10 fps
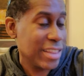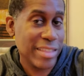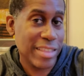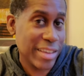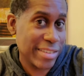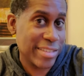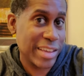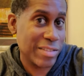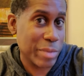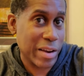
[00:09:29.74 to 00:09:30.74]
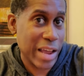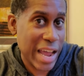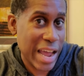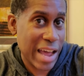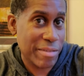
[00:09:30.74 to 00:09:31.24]
this is about
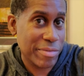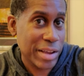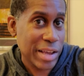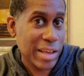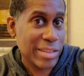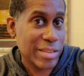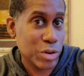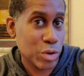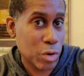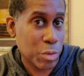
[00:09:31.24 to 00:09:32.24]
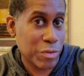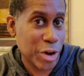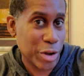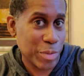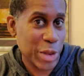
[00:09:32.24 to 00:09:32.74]
half the normal
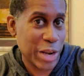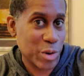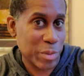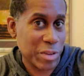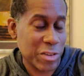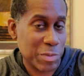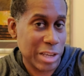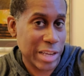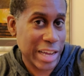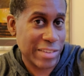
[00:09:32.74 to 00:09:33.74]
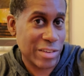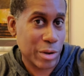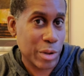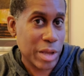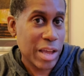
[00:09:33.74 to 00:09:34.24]
volume that I normally speak at.
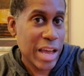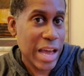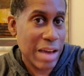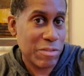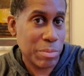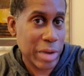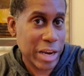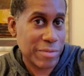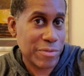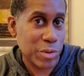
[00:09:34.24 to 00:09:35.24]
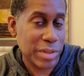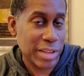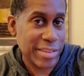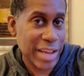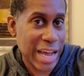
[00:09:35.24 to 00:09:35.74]
So having a microphone
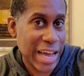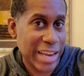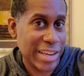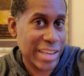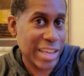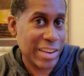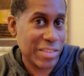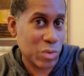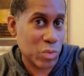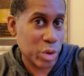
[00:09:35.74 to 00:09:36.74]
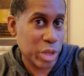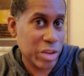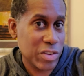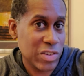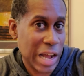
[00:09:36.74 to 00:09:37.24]
this hot, it does a really
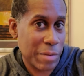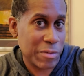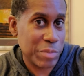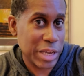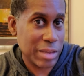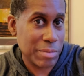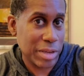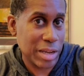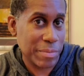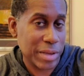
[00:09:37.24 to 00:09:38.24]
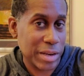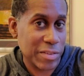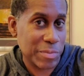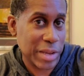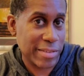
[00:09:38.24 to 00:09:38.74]
good job of picking me up in a
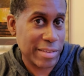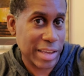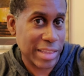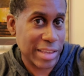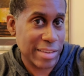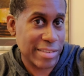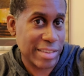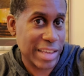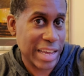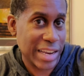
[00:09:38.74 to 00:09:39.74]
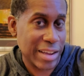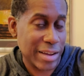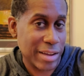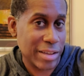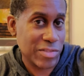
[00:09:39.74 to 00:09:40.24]
space like this that
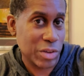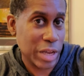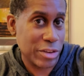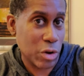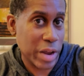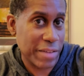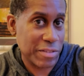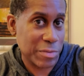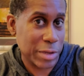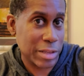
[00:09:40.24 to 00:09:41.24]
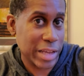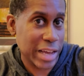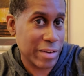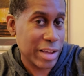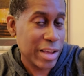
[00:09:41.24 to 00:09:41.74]
uh, so I don't have to speak
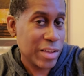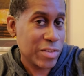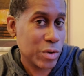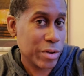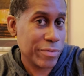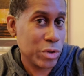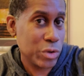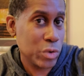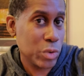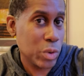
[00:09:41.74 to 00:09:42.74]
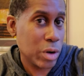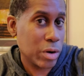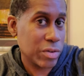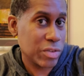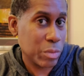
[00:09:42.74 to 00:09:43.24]
loud. So if you
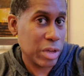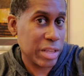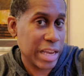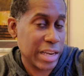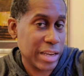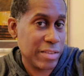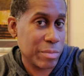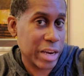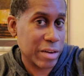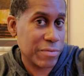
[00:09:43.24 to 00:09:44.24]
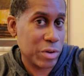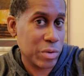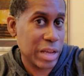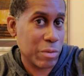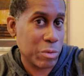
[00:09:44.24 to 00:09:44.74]
are someone that needs a
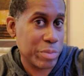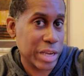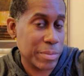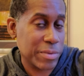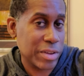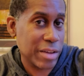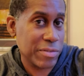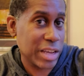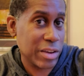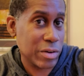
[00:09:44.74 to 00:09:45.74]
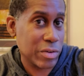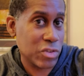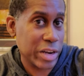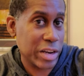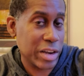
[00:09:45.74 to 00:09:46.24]
microphone that will pick up stuff, say you're
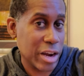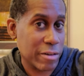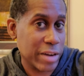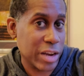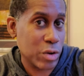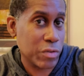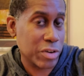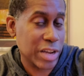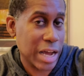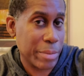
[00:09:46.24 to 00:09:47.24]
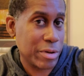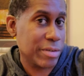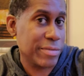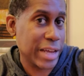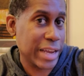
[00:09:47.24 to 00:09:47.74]
trying to narrate over top
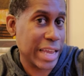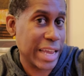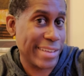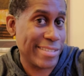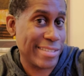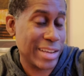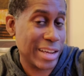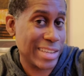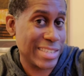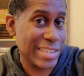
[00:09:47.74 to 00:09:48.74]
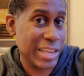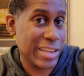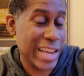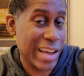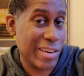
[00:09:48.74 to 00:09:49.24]
of like a uh, city
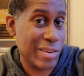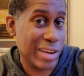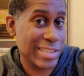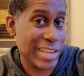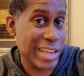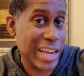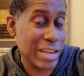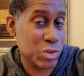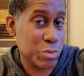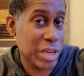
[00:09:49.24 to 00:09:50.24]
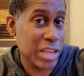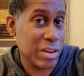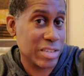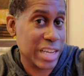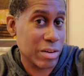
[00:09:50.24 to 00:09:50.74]
town, uh, city council meeting
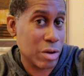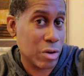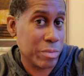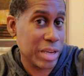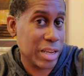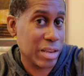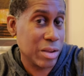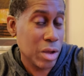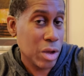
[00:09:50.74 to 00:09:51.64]
or town hall meeting,